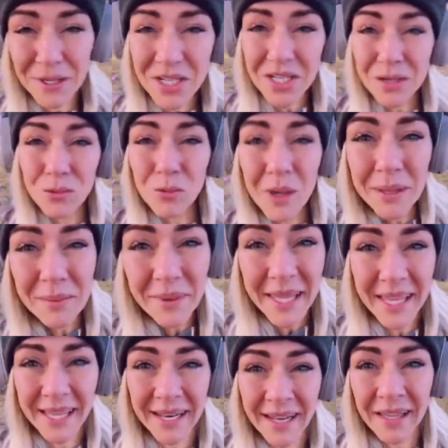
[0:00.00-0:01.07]
especially
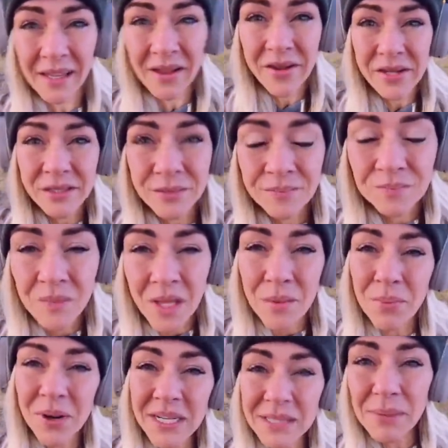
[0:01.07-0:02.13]
women.
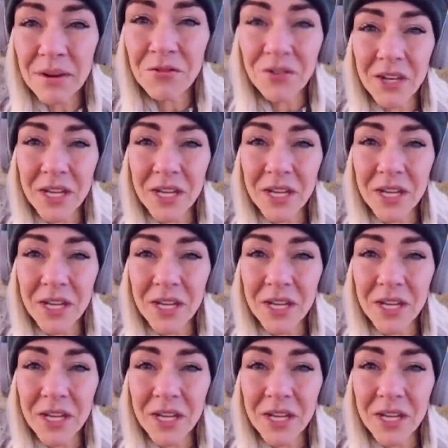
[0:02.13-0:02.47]
It breaks my